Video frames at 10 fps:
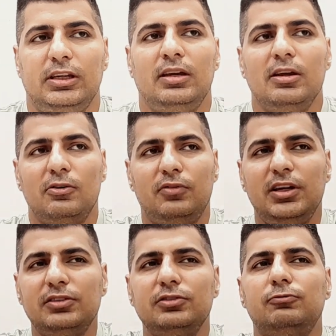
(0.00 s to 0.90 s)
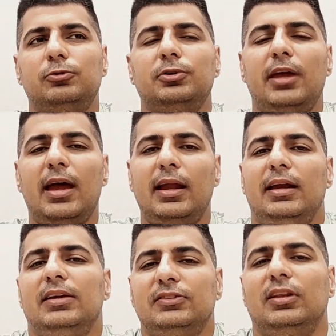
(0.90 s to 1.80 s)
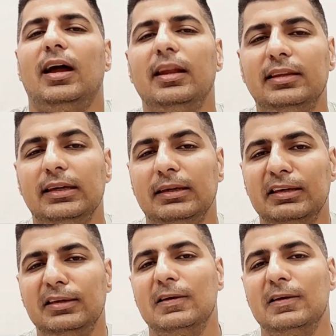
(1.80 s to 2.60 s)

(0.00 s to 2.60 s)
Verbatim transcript: The reason for that is that the